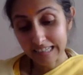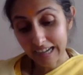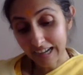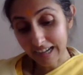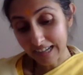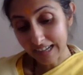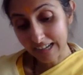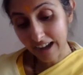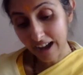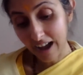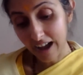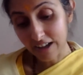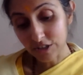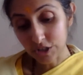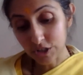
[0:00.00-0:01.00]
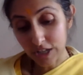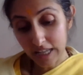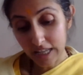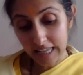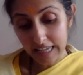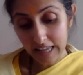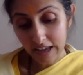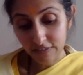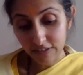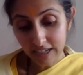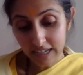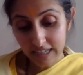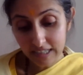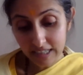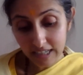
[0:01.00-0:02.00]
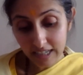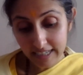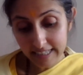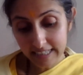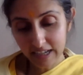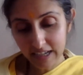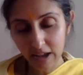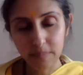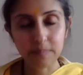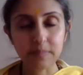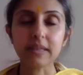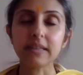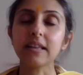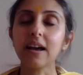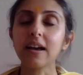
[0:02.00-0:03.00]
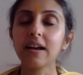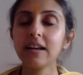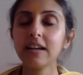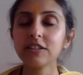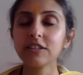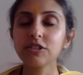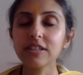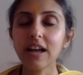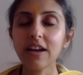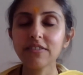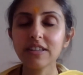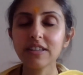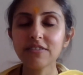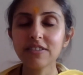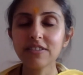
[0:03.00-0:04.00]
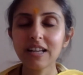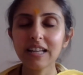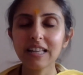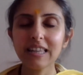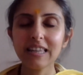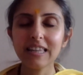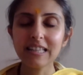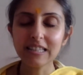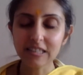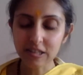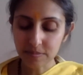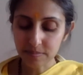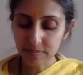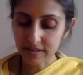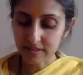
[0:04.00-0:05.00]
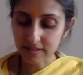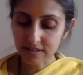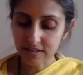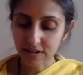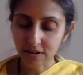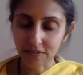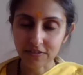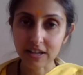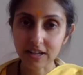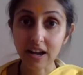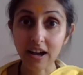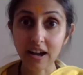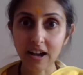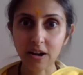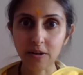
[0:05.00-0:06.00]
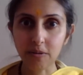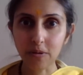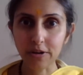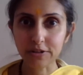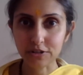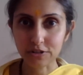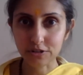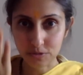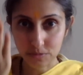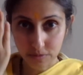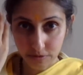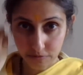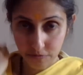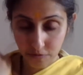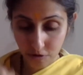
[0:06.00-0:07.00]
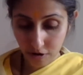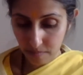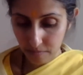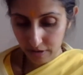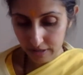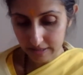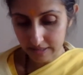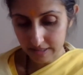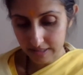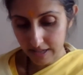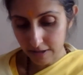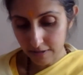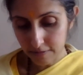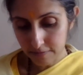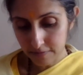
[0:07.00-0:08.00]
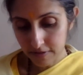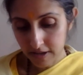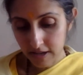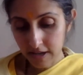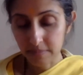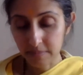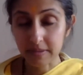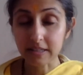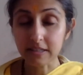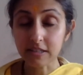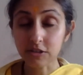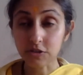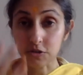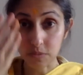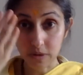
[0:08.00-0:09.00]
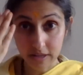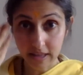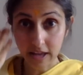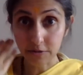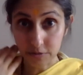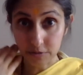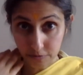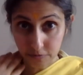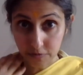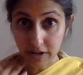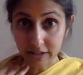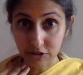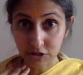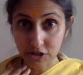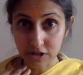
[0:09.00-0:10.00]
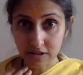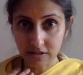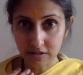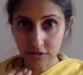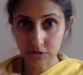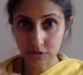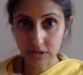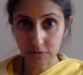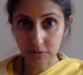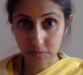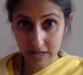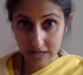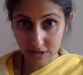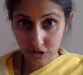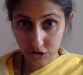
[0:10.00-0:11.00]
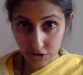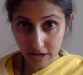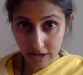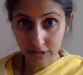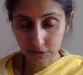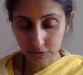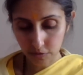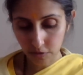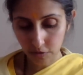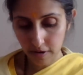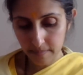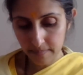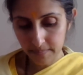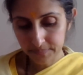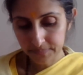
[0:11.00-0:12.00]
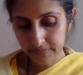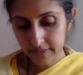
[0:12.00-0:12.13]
Ganga Jalalava Karnika Pita. Just having even a little bit of the Ganga water to reform oneself means doing that reflection so that we can transform.